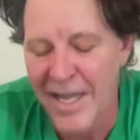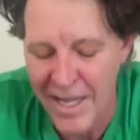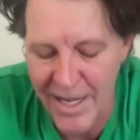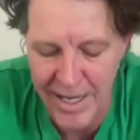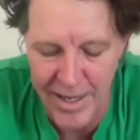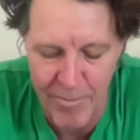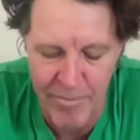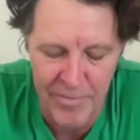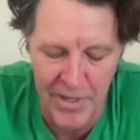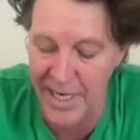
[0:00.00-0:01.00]
I
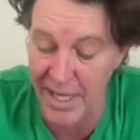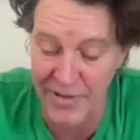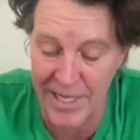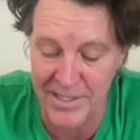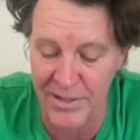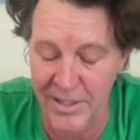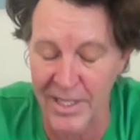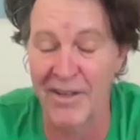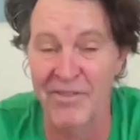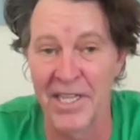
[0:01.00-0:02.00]
love that song. I
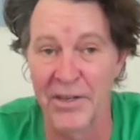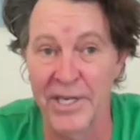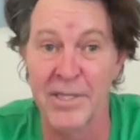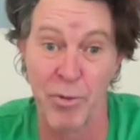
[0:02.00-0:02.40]
love the lyrics.